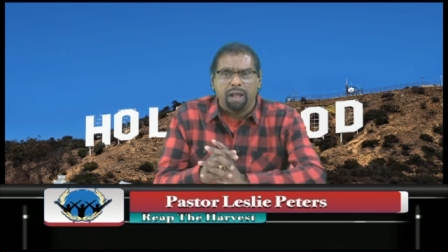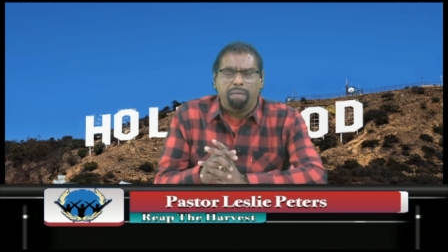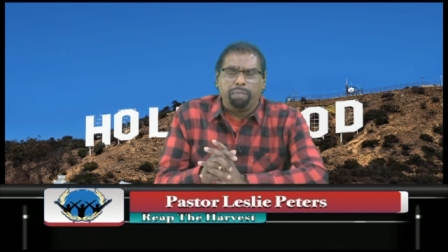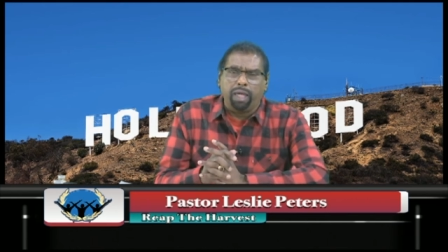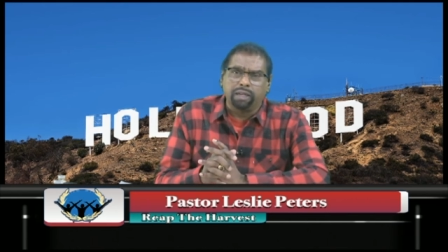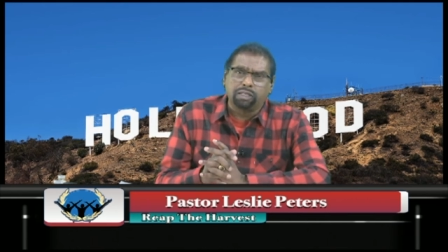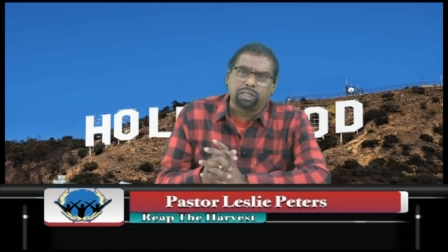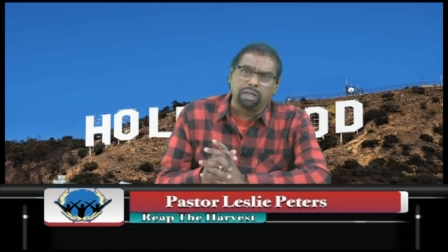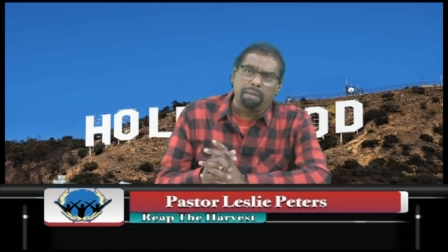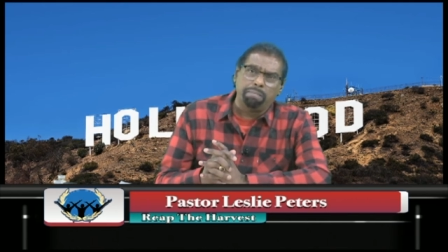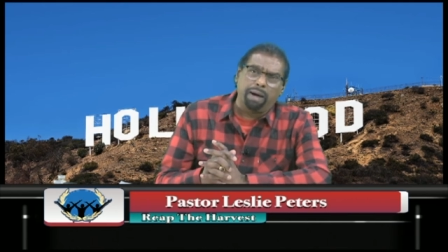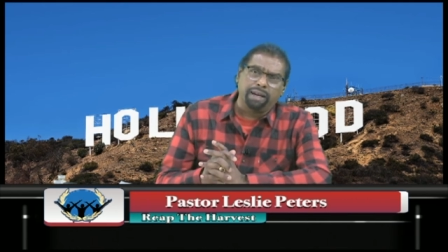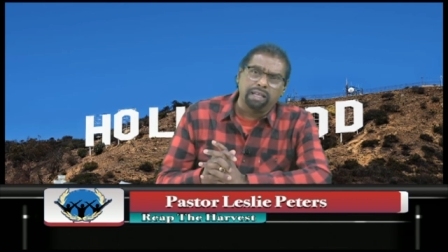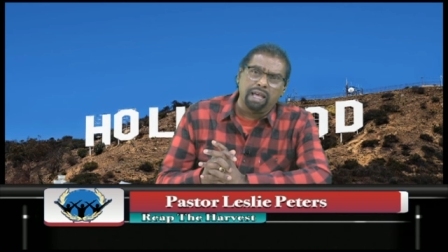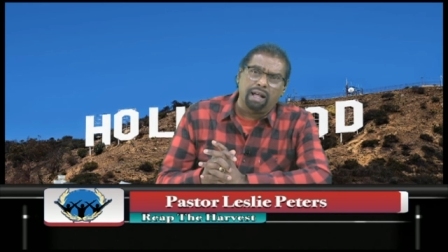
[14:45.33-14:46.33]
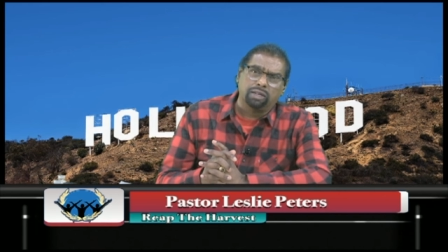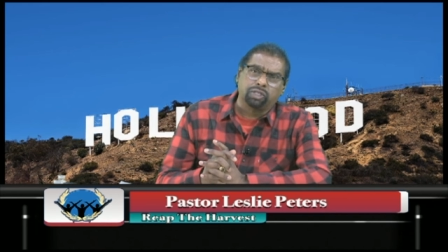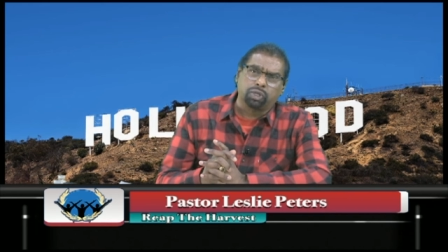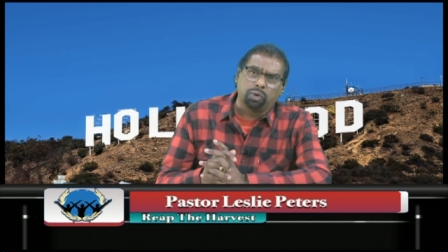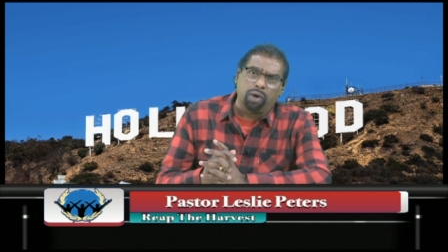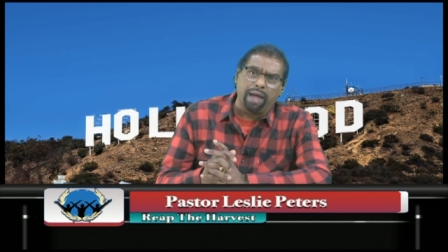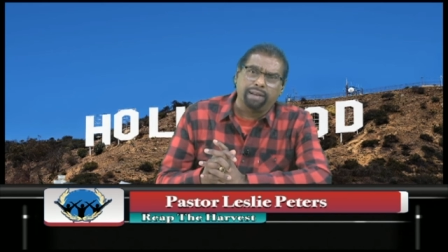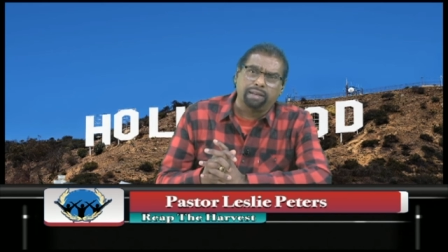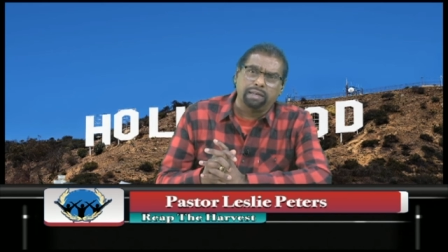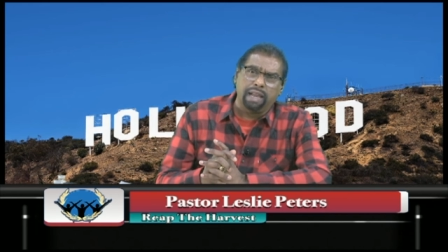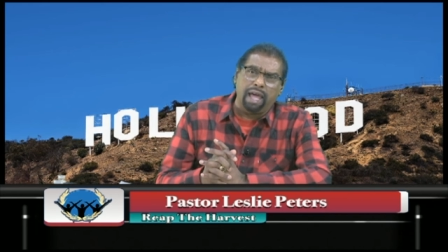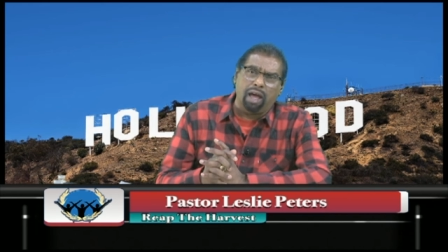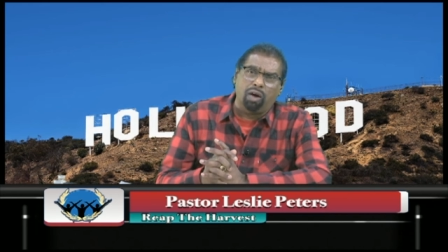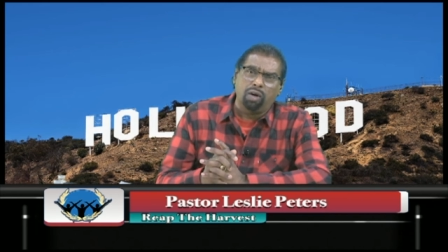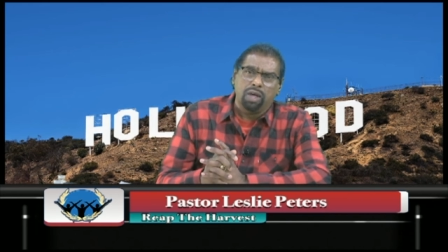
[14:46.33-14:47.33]
There's somebody else right
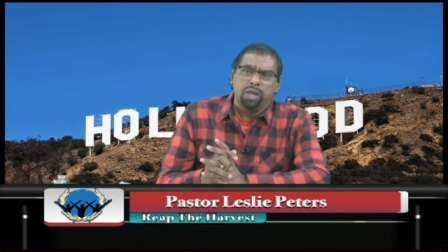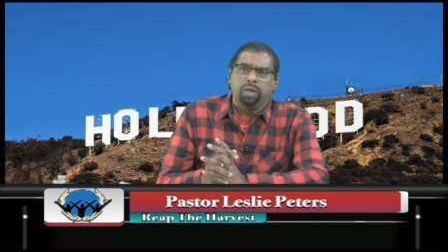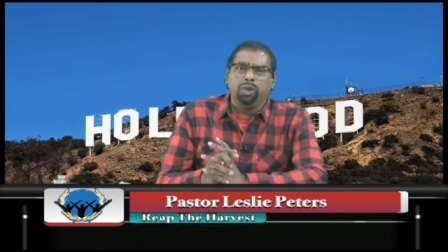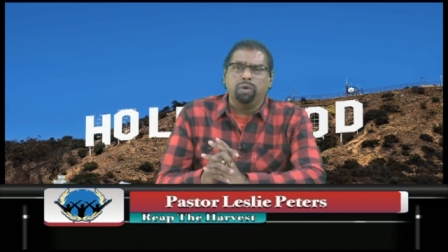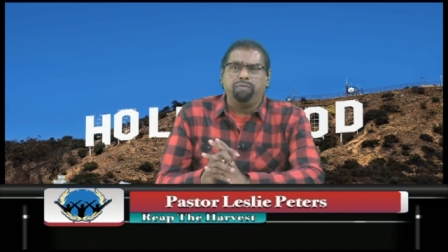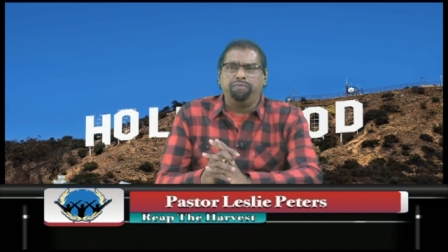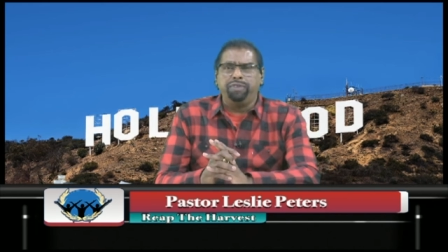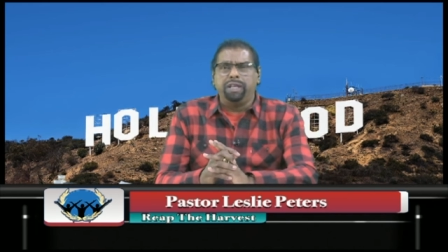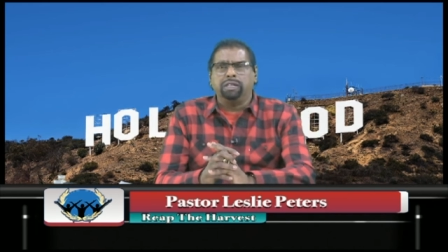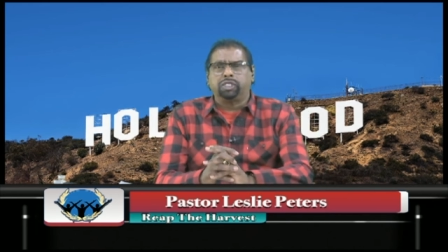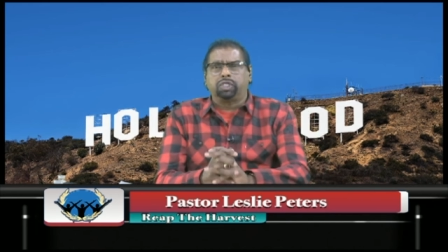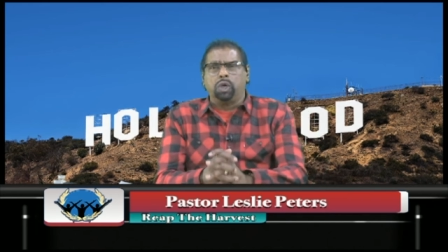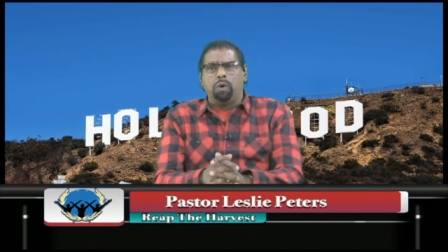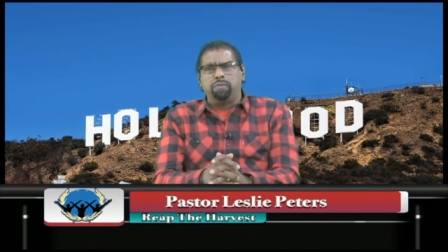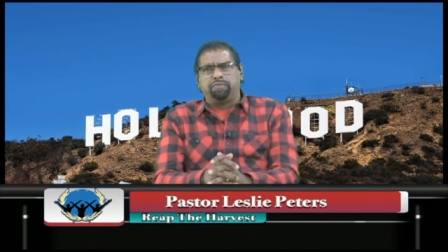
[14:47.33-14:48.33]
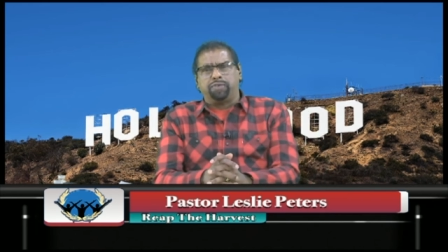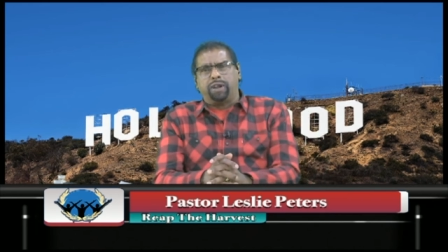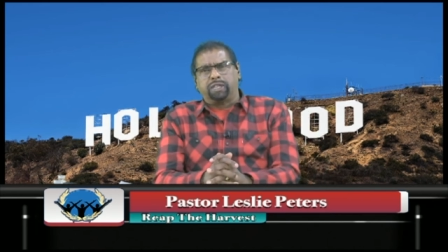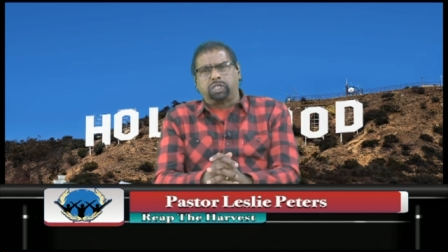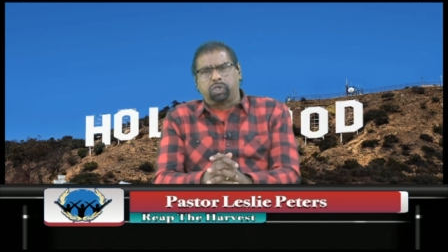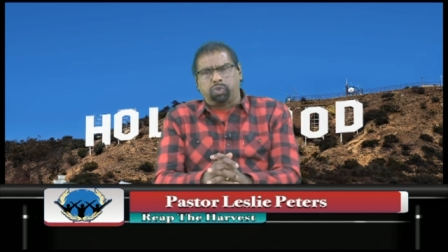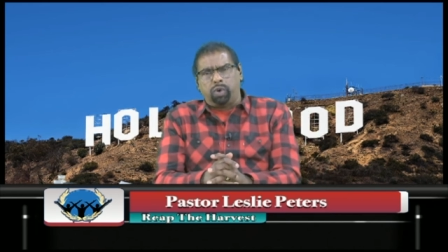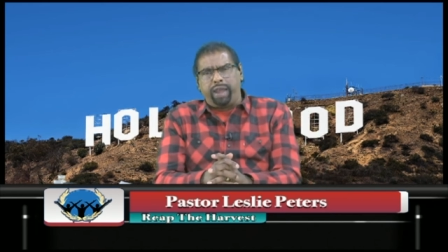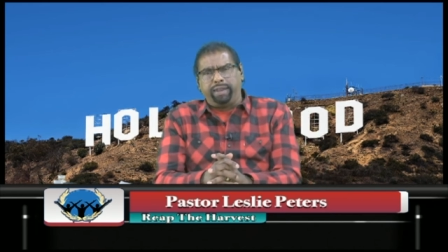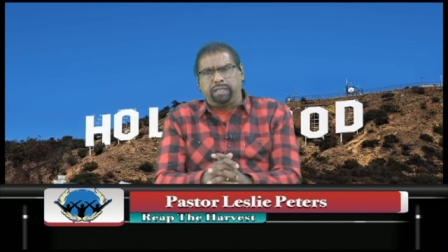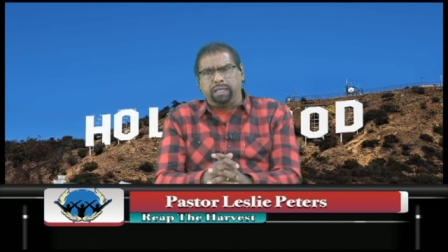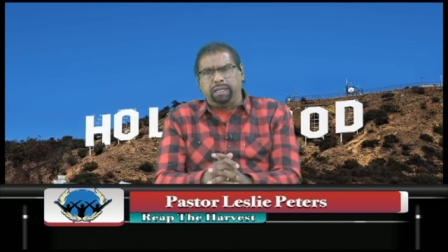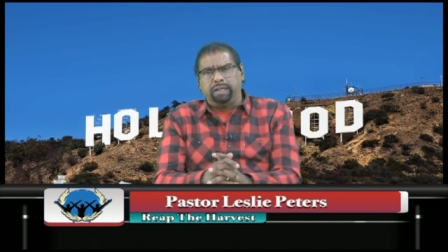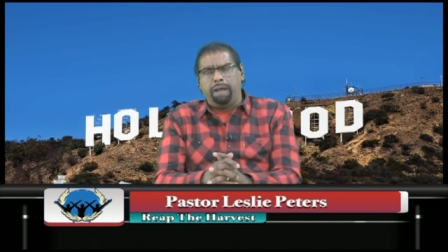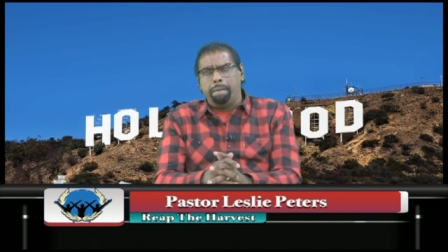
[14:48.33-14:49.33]
now. You feel so
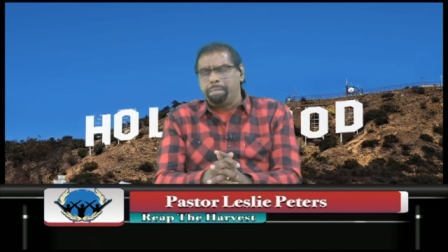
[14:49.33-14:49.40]
frustrated